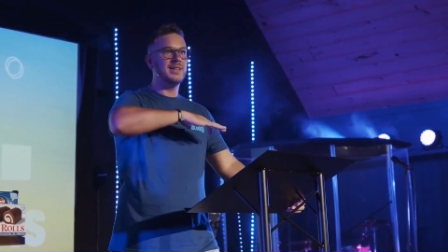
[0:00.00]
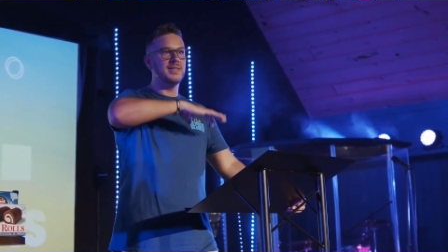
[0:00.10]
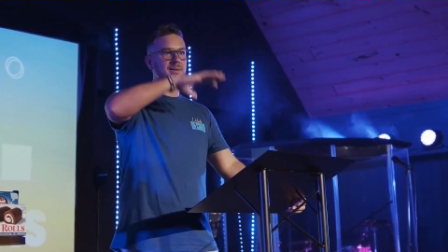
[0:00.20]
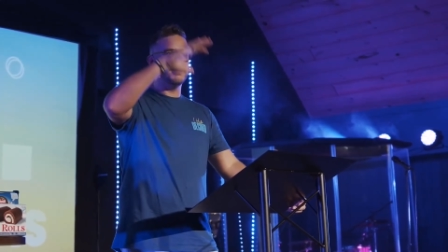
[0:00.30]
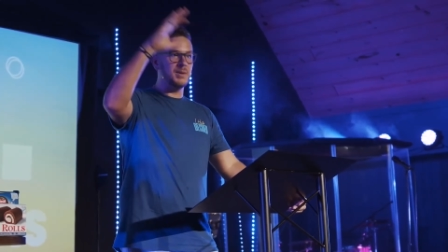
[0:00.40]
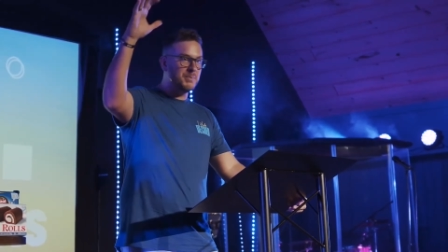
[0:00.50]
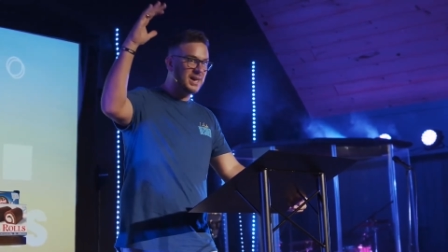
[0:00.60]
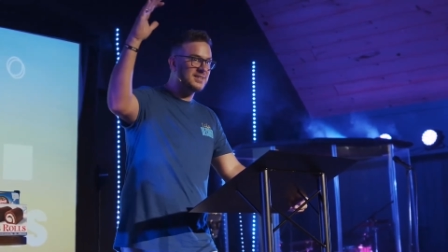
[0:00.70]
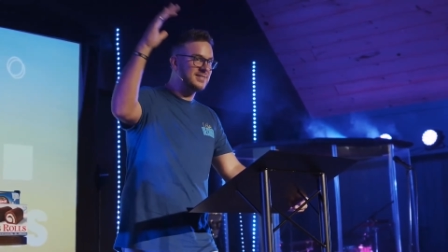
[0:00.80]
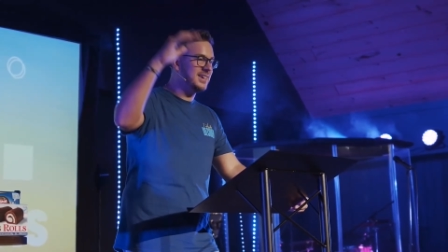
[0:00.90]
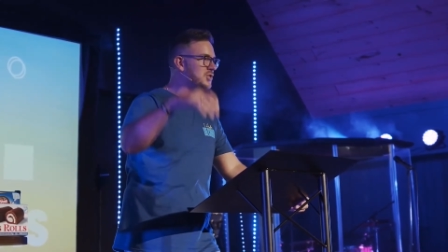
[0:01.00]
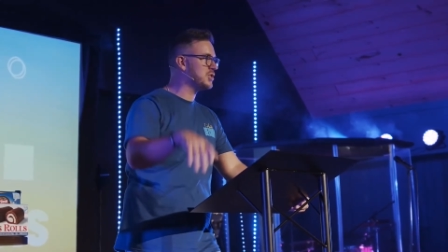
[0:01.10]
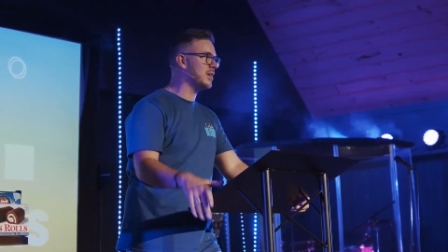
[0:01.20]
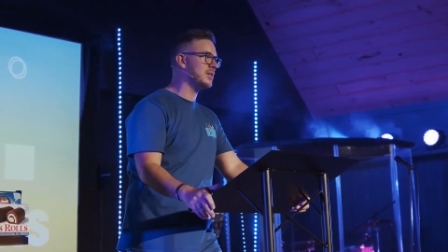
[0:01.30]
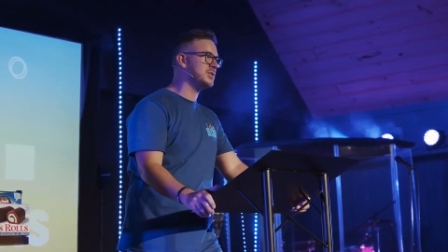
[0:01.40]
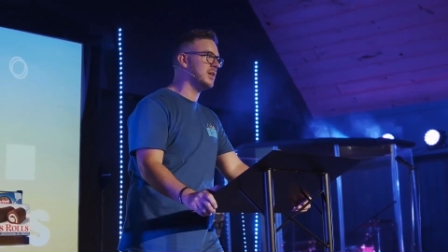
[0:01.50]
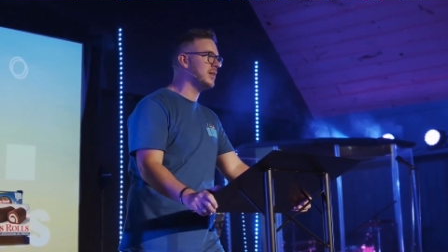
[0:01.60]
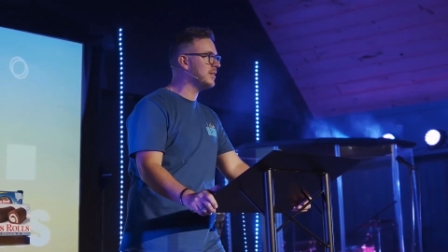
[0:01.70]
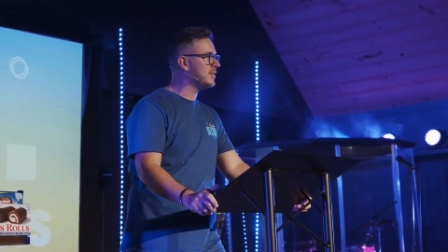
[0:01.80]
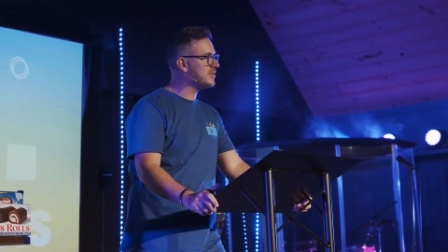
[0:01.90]
the, the big C church,
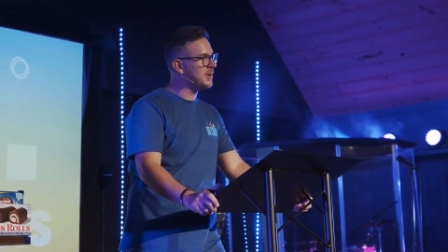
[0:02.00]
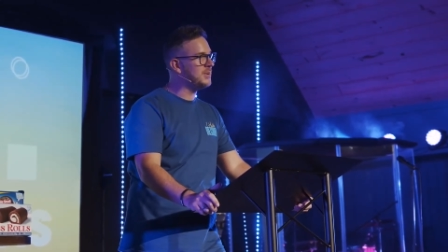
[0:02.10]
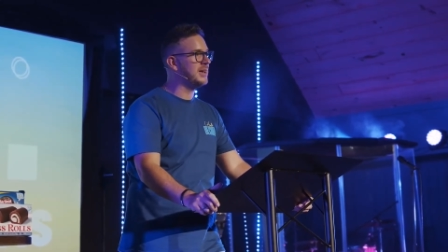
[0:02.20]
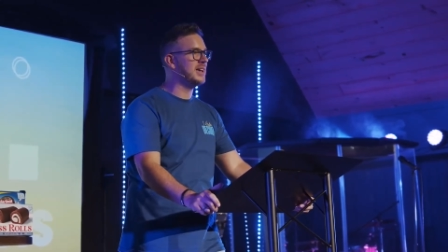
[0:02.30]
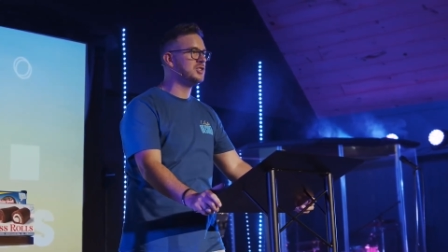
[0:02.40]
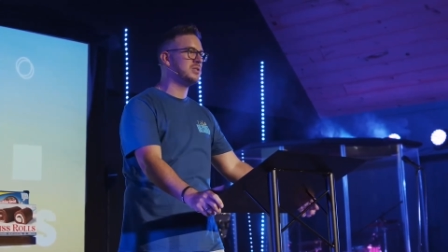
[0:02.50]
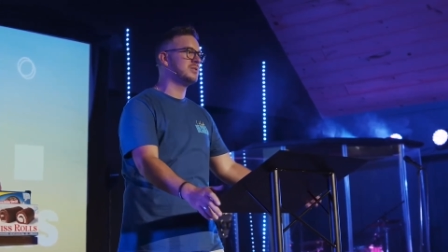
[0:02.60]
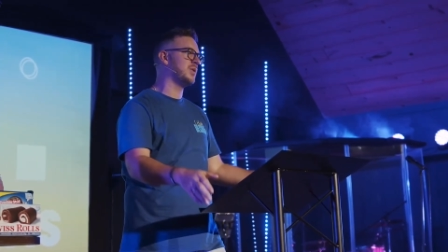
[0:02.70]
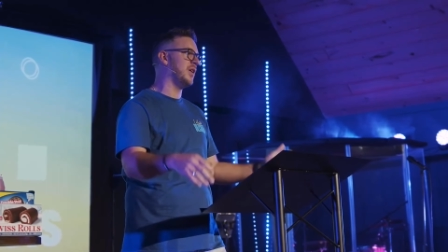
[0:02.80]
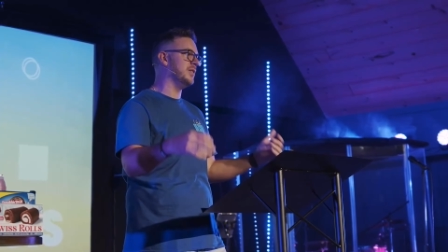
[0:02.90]
oh, there's so many issues with our